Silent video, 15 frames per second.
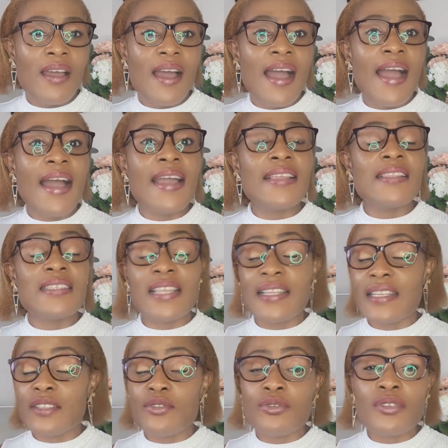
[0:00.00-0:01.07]
I
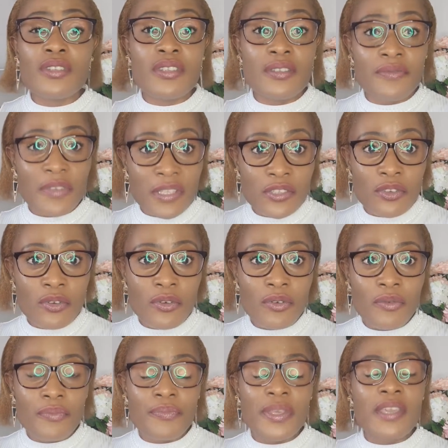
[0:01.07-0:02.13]
decided to do this
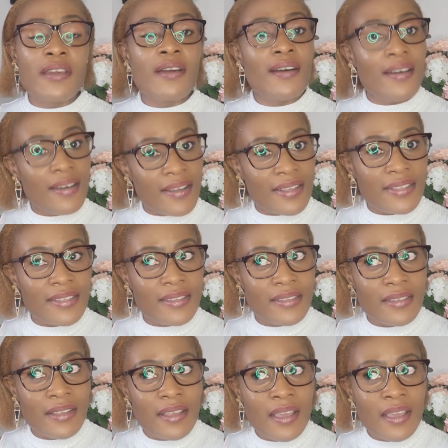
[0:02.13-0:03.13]
video because